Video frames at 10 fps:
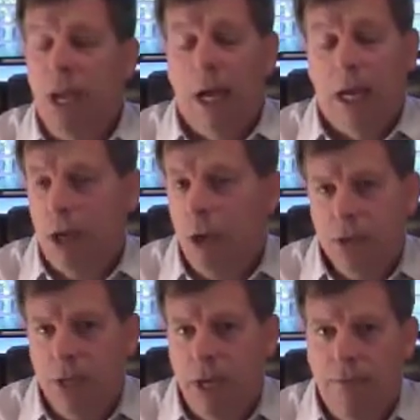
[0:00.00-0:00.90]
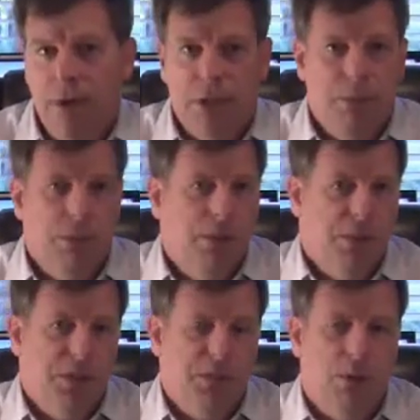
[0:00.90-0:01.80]
I coach a lot of
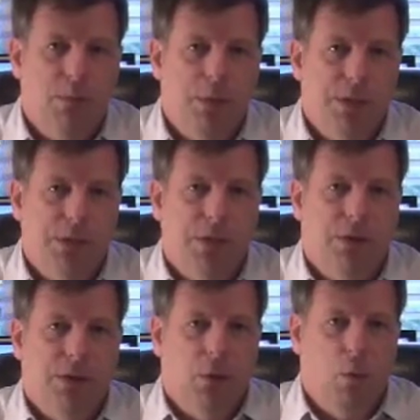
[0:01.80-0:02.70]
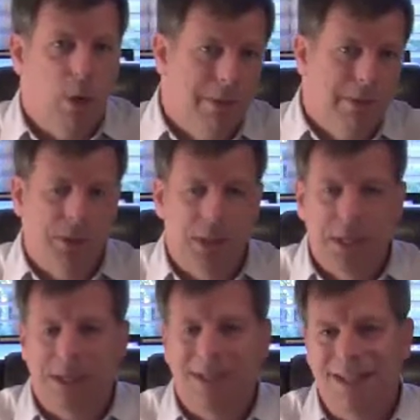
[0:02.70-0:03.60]
entrepreneurs and small business owners, and one of the
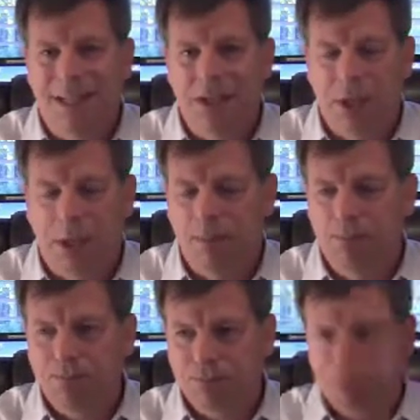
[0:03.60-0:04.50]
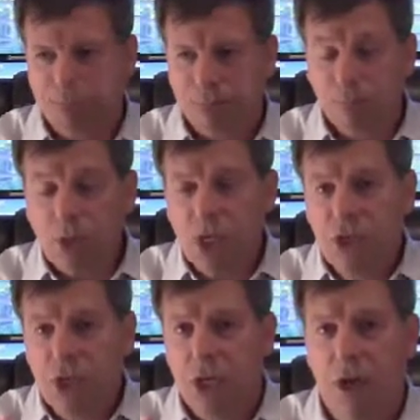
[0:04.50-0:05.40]
things I teach them
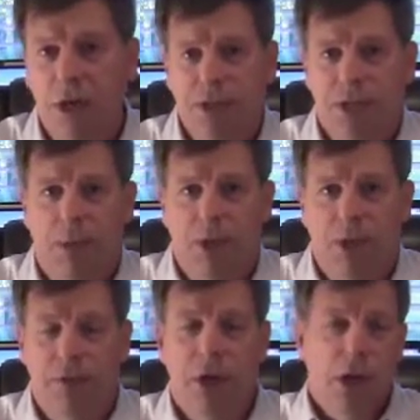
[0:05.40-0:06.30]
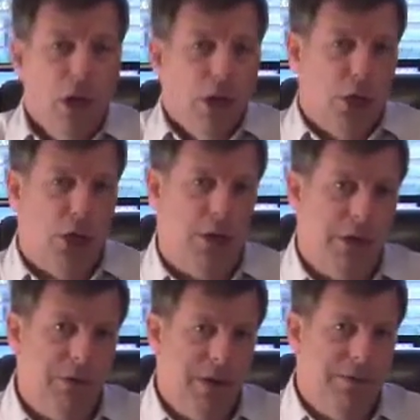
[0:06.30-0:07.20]
is the concept of
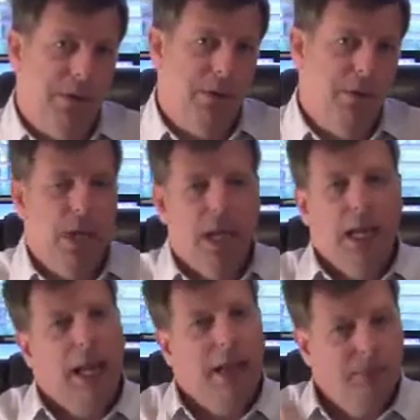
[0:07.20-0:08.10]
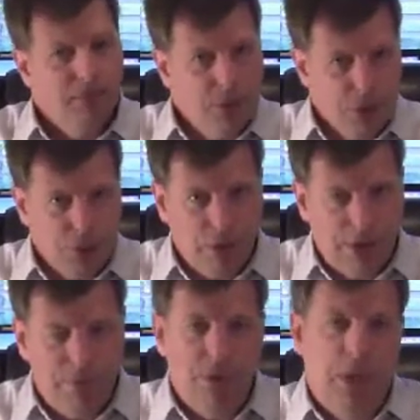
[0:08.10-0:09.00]
current revenue and future
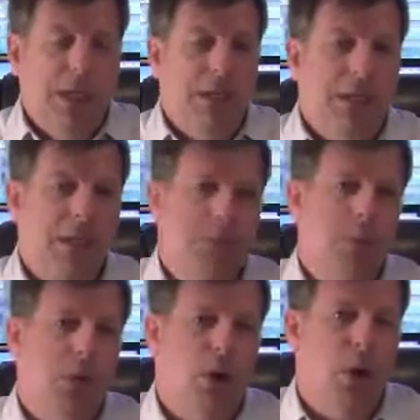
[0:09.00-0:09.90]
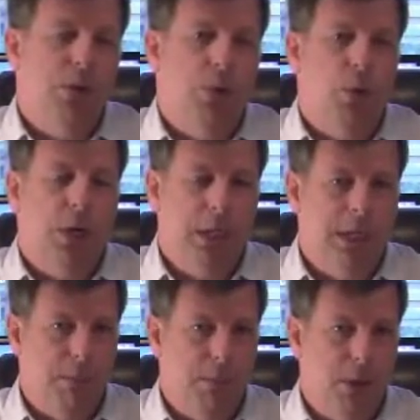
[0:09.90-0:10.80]
revenue, and you need to be always working
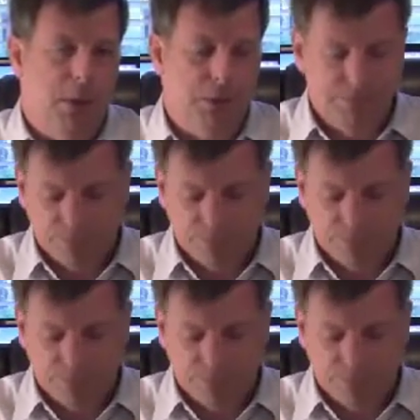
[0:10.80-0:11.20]
on both.